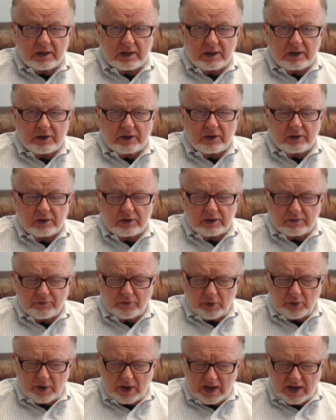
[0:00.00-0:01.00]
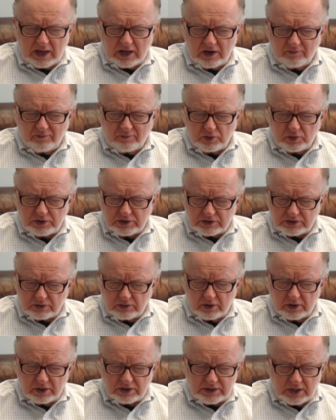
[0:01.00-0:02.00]
You know, there are a variety of mood
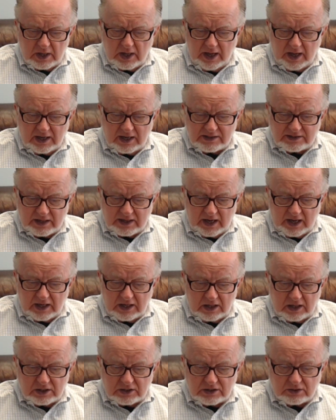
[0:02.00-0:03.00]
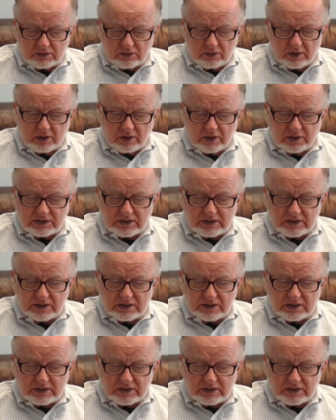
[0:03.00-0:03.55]
disorders, anxiety disorders.